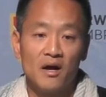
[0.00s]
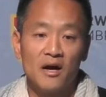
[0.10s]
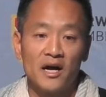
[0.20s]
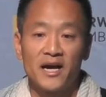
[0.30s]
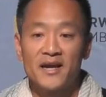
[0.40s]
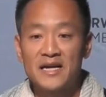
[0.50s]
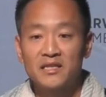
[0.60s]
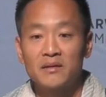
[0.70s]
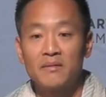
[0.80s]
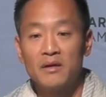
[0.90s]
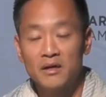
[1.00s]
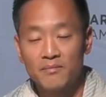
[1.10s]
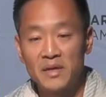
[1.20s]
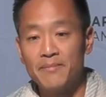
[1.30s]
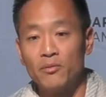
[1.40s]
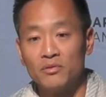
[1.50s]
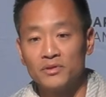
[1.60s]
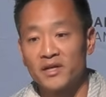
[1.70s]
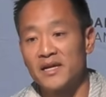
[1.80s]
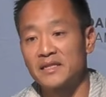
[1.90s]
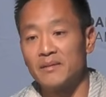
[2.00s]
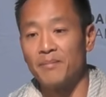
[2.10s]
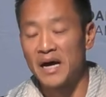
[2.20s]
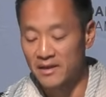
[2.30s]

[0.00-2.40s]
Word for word: a connected peoples connected by